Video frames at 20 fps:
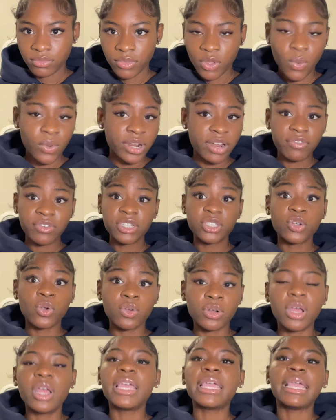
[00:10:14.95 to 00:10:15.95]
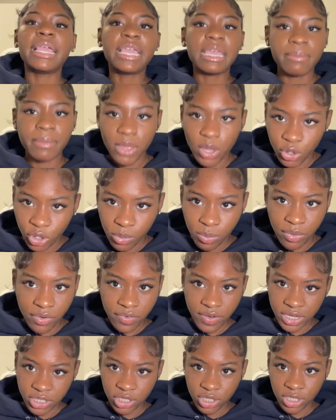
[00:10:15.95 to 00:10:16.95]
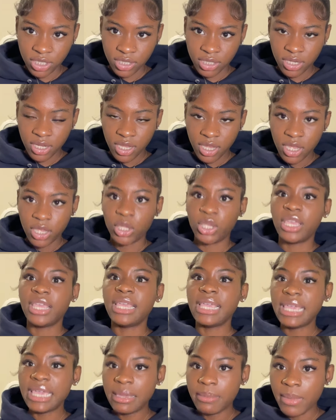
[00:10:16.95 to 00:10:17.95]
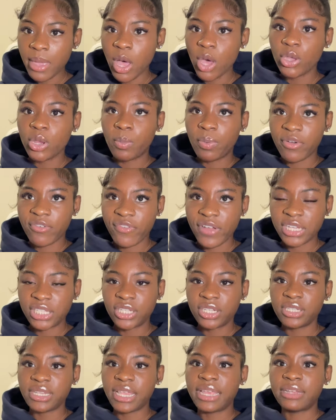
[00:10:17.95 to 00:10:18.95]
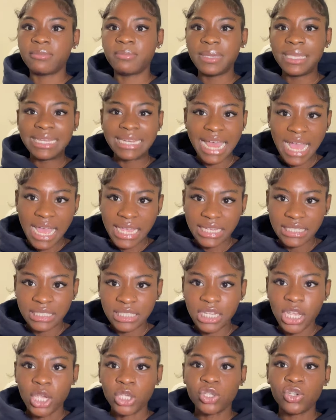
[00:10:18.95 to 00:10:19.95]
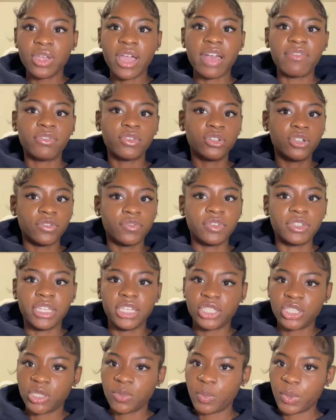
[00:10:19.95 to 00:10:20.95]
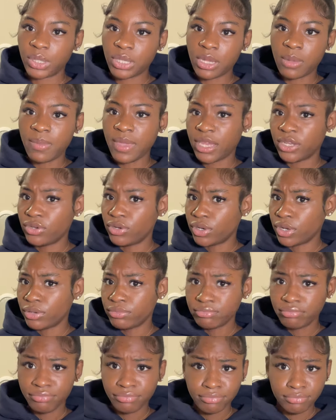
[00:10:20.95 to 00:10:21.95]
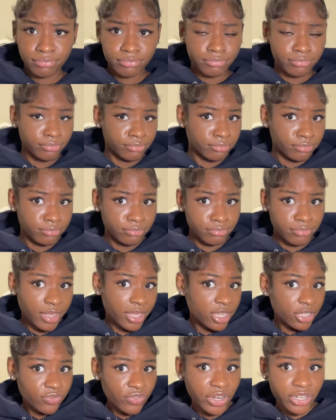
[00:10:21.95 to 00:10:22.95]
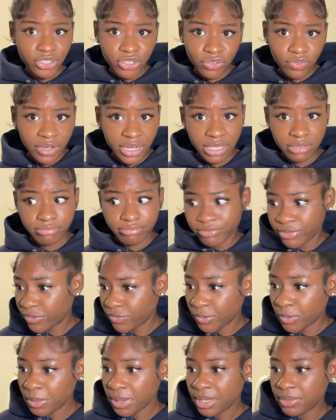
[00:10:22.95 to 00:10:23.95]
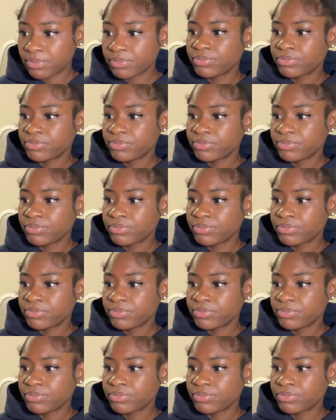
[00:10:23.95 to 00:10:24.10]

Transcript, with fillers: Whatever is going on, email your professors. Email your professors and be nice so you can have a good relationship with them and you know, they could grade you right. You feel me?